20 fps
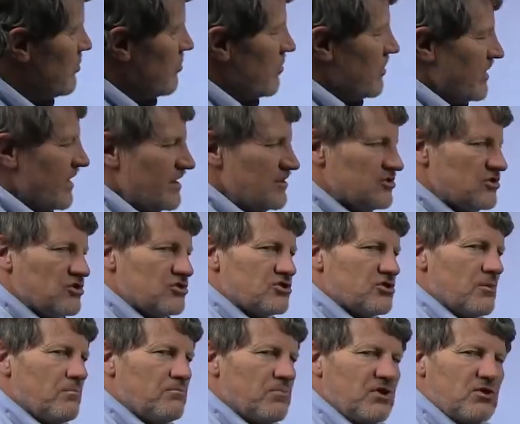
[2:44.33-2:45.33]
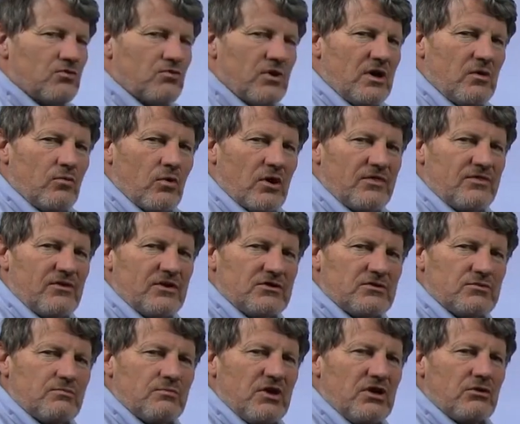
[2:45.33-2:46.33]
the relationship between what
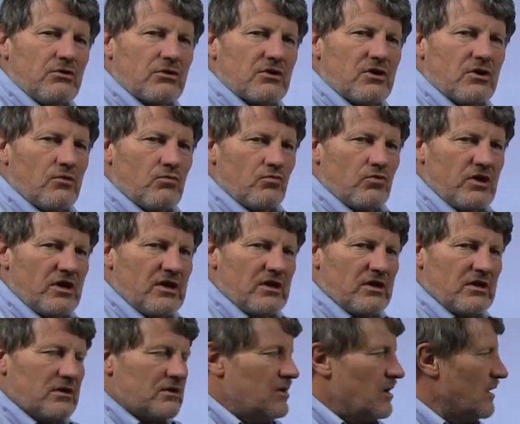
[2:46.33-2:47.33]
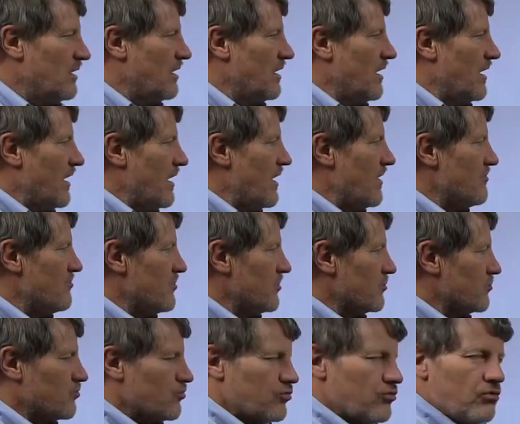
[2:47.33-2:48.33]
this meter can read and
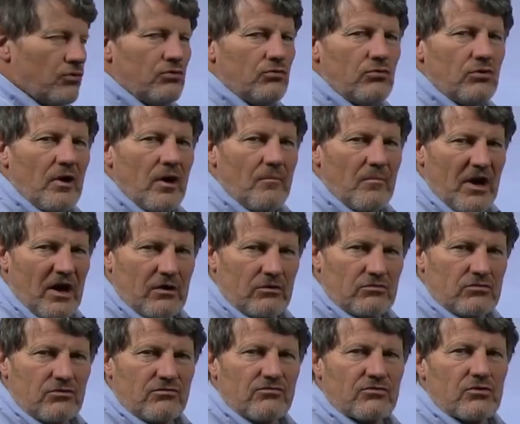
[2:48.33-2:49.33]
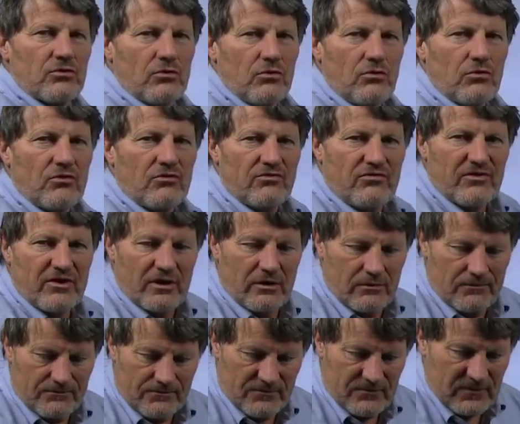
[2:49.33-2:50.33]
the true amount of
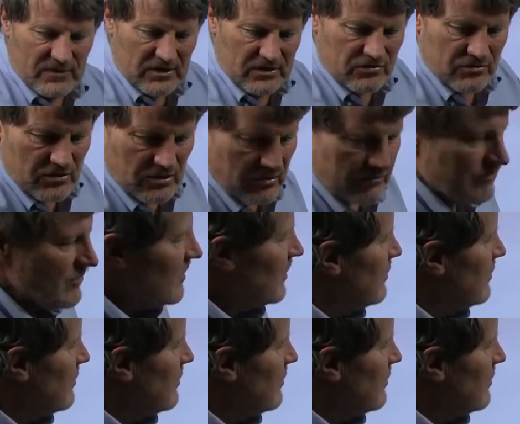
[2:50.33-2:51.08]
chlorophyll in the